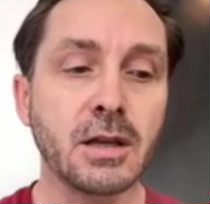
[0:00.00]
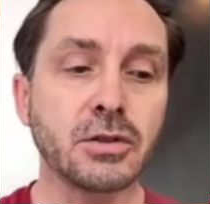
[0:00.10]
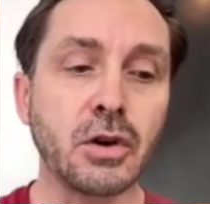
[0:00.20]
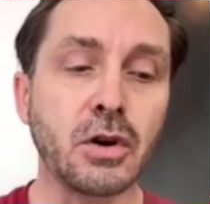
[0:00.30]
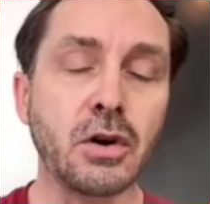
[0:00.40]

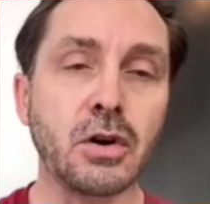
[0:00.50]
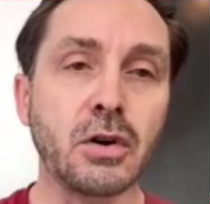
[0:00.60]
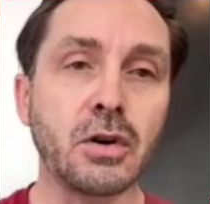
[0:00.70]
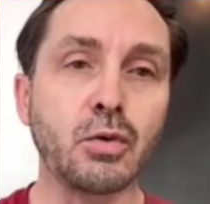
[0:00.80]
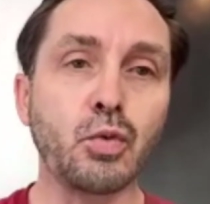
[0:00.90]
So
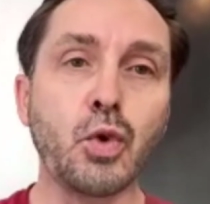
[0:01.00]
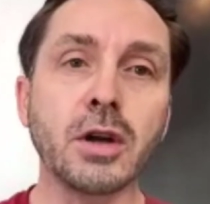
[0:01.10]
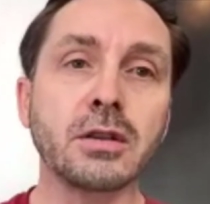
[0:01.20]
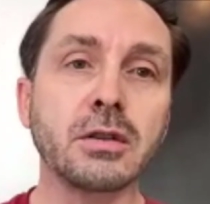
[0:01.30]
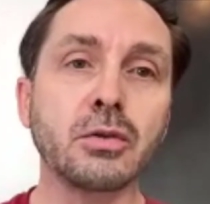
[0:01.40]

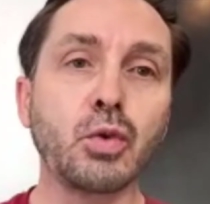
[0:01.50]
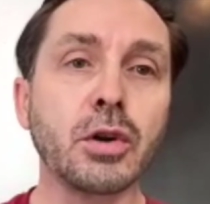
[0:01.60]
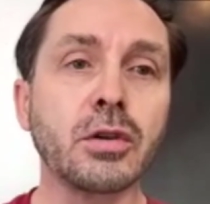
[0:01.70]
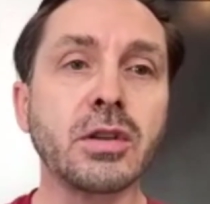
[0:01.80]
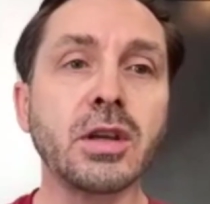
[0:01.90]
what what
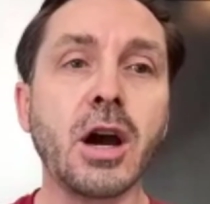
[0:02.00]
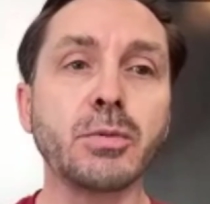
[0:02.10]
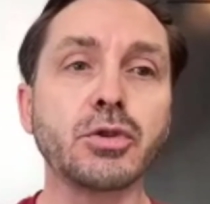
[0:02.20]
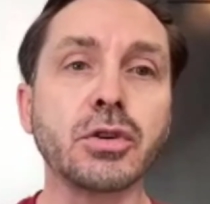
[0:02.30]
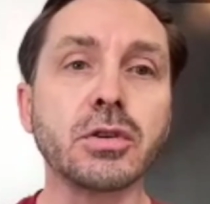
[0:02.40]
are the
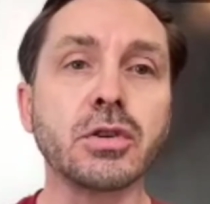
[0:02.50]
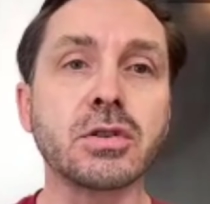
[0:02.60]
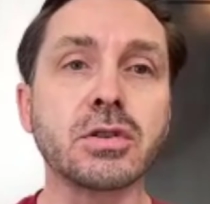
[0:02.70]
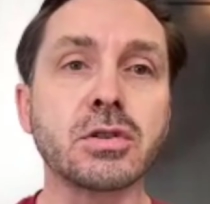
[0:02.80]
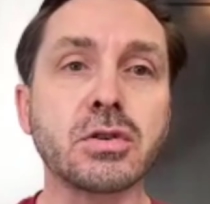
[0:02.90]
options
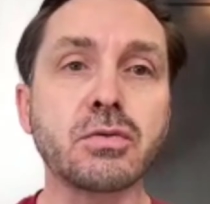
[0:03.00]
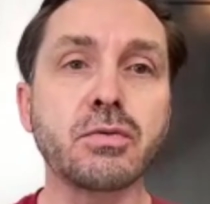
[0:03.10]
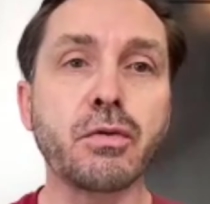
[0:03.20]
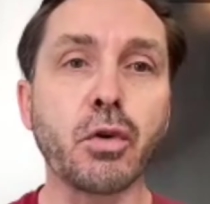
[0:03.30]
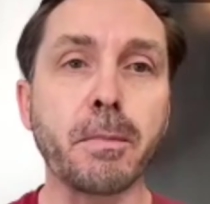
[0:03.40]

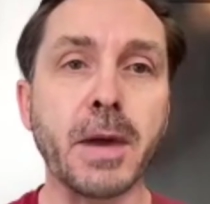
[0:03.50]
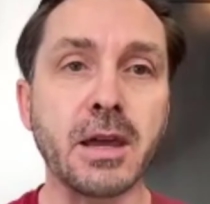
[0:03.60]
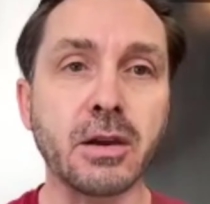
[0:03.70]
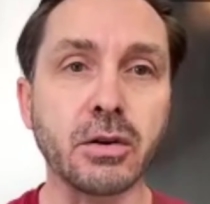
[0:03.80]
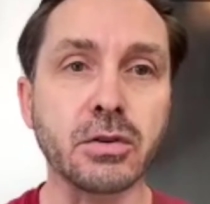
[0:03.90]
for
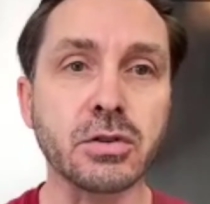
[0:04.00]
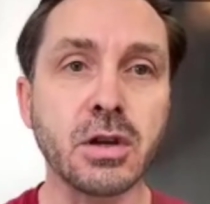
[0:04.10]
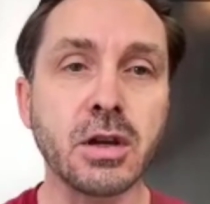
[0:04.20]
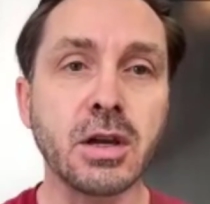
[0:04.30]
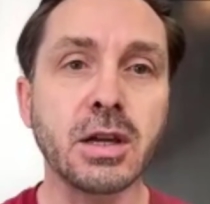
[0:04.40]
bakers
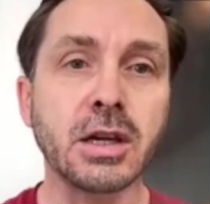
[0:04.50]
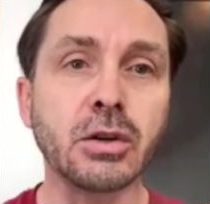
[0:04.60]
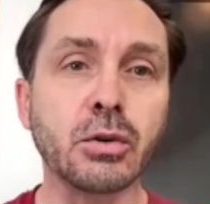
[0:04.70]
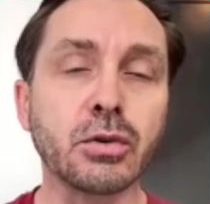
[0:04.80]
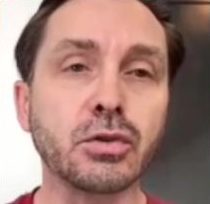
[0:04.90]
in
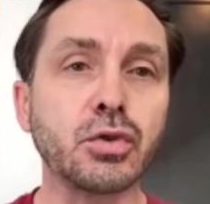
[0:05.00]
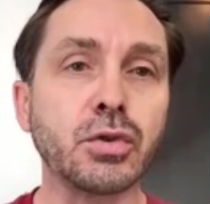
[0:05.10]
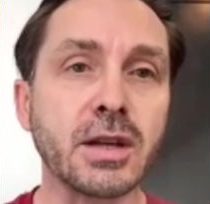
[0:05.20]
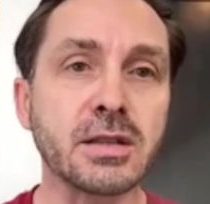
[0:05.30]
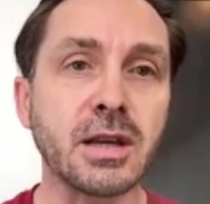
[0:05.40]
order to
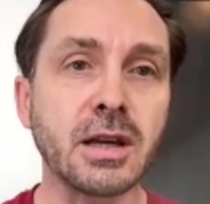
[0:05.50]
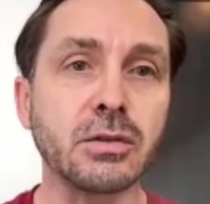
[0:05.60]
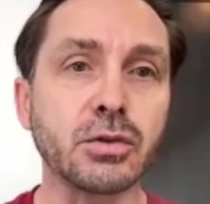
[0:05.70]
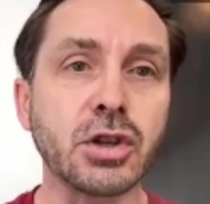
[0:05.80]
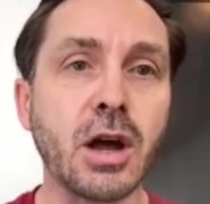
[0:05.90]
extend
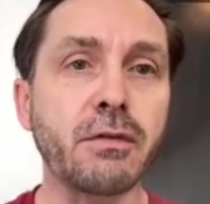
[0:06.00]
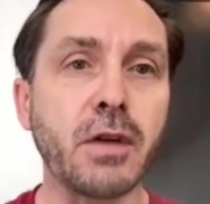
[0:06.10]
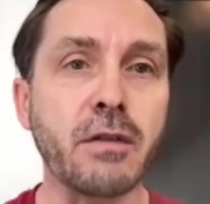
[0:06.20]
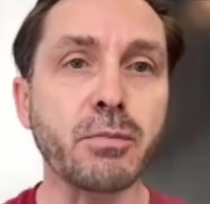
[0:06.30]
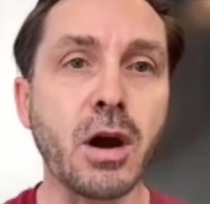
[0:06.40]
their shelf
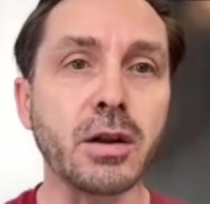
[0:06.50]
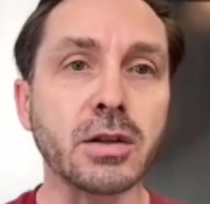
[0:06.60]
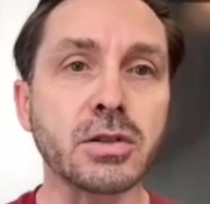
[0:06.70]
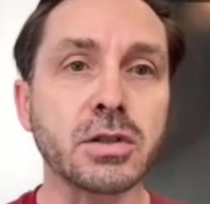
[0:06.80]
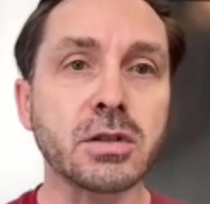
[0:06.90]
life
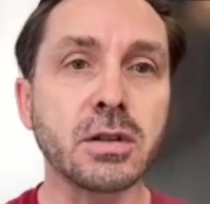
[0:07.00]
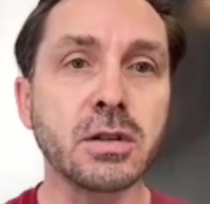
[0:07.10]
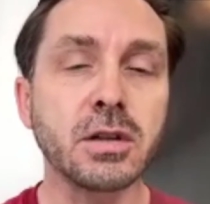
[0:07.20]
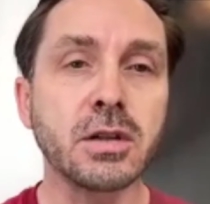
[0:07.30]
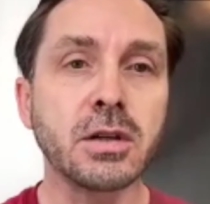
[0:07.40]
products?
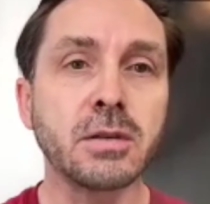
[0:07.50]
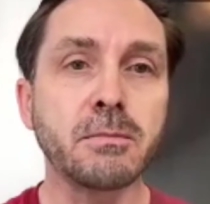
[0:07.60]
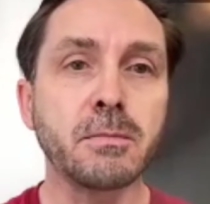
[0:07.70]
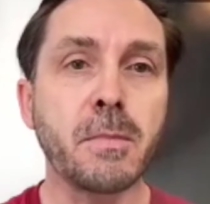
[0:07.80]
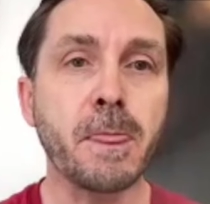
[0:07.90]

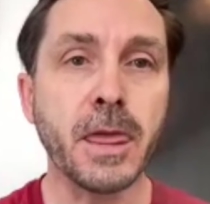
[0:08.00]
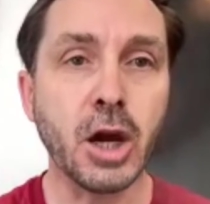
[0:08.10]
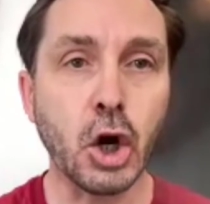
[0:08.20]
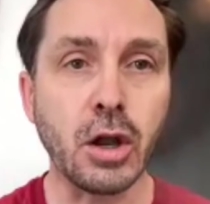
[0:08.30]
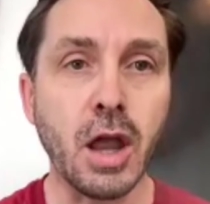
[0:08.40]
And there
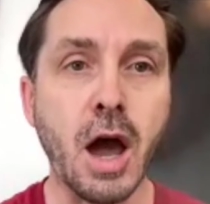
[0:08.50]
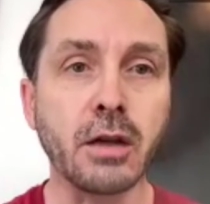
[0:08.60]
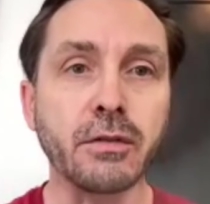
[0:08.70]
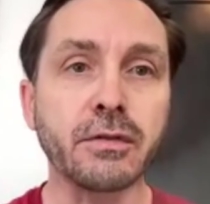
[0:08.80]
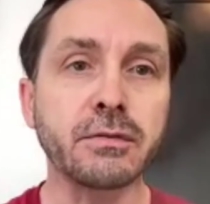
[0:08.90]
are a lot
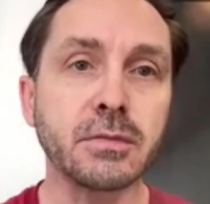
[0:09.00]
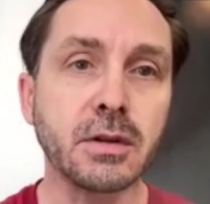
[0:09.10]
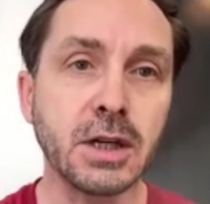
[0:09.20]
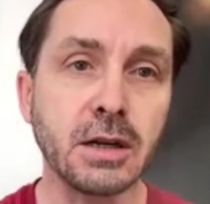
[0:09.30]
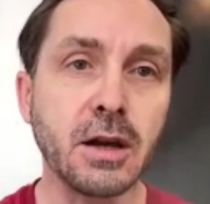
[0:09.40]
of
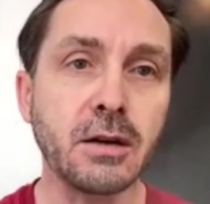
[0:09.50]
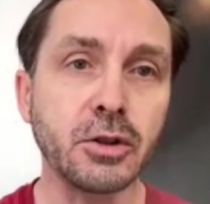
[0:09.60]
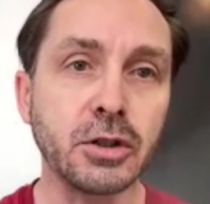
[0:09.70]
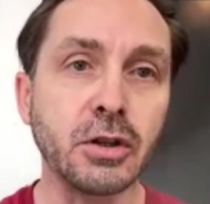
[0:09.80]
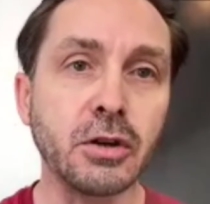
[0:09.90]

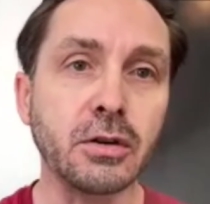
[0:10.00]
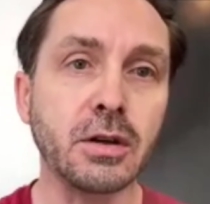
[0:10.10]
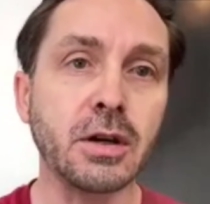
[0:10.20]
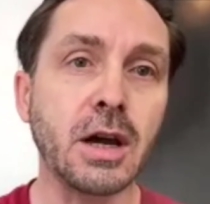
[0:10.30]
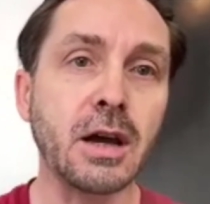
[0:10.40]
you know
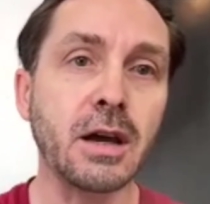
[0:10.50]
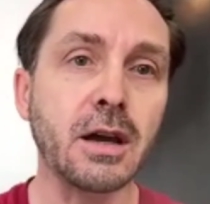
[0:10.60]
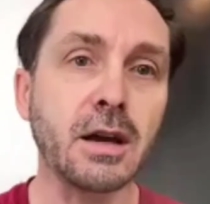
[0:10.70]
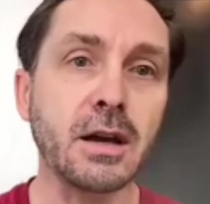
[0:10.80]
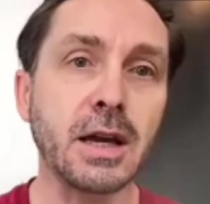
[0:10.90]

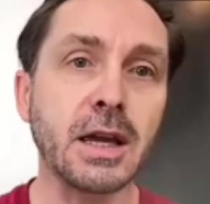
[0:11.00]
uh,